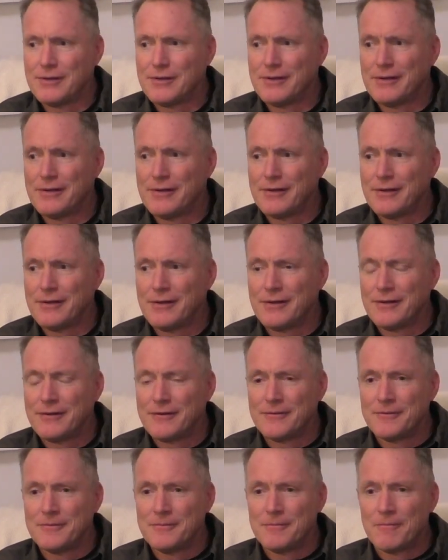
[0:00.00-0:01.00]

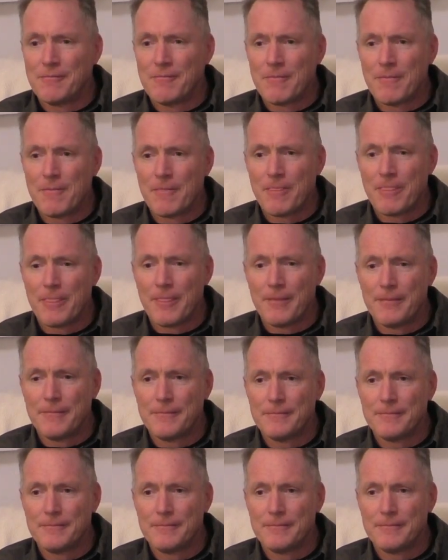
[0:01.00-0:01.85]
Nothing is said.